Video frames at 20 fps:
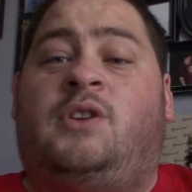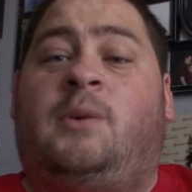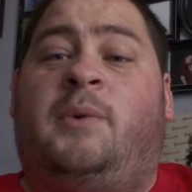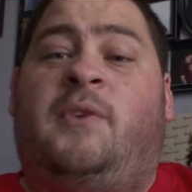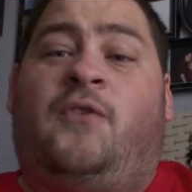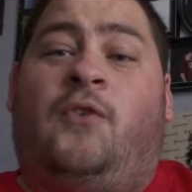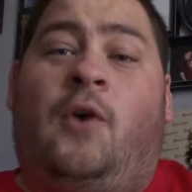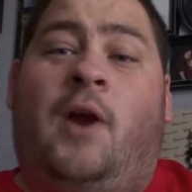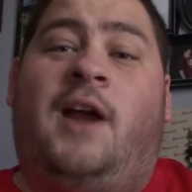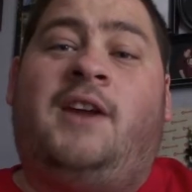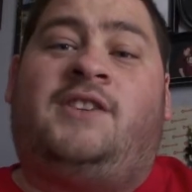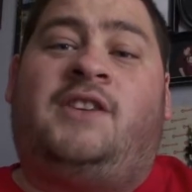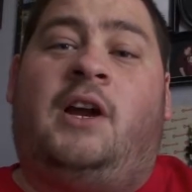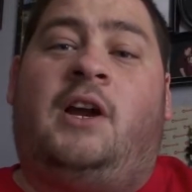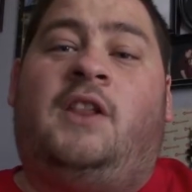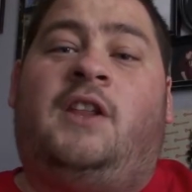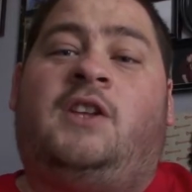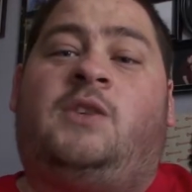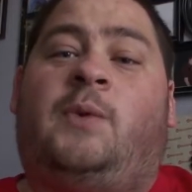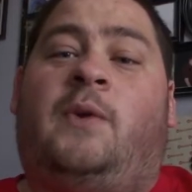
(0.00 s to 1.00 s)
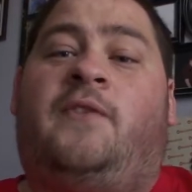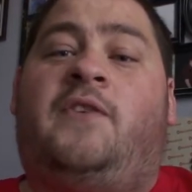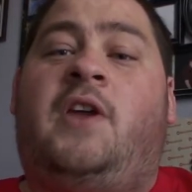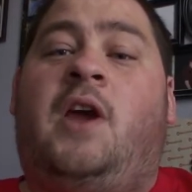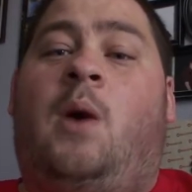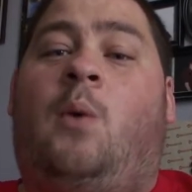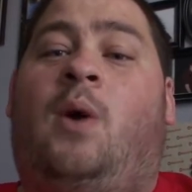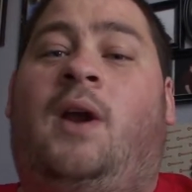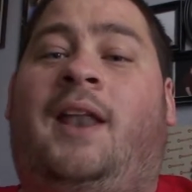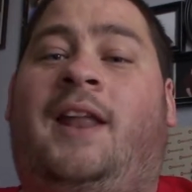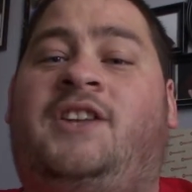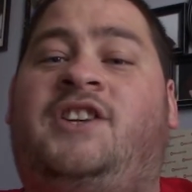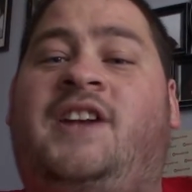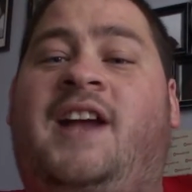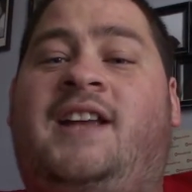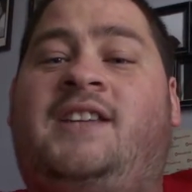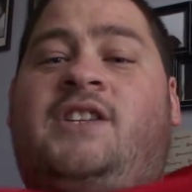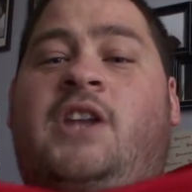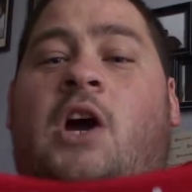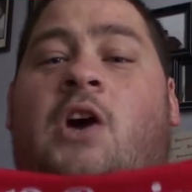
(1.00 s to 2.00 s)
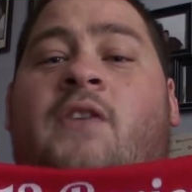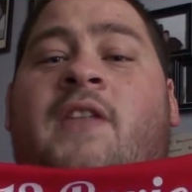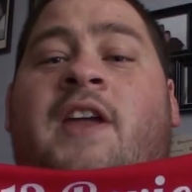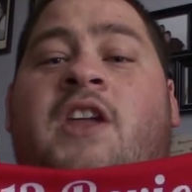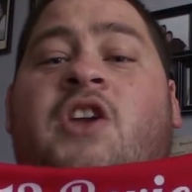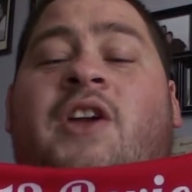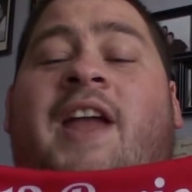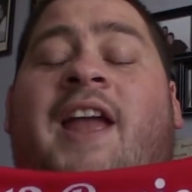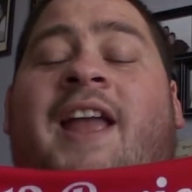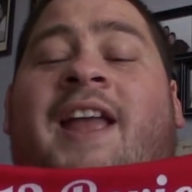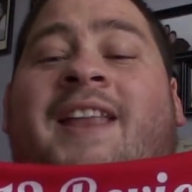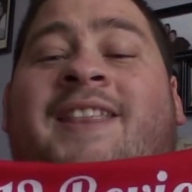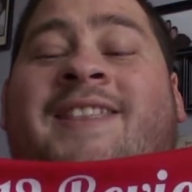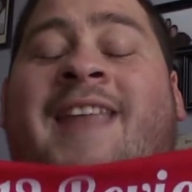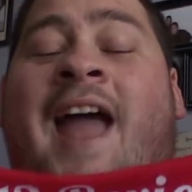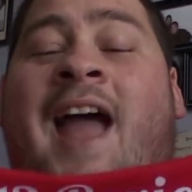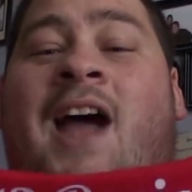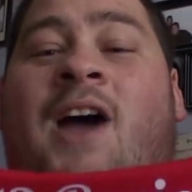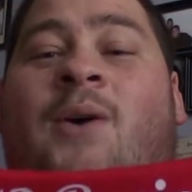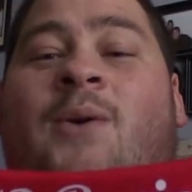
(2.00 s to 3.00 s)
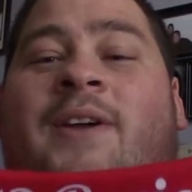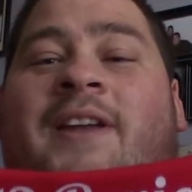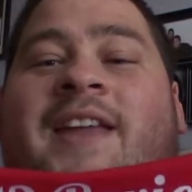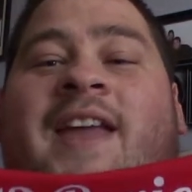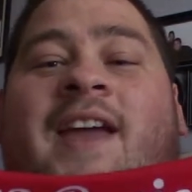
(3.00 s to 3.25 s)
So before I start this review, I want to let you guys know that you can now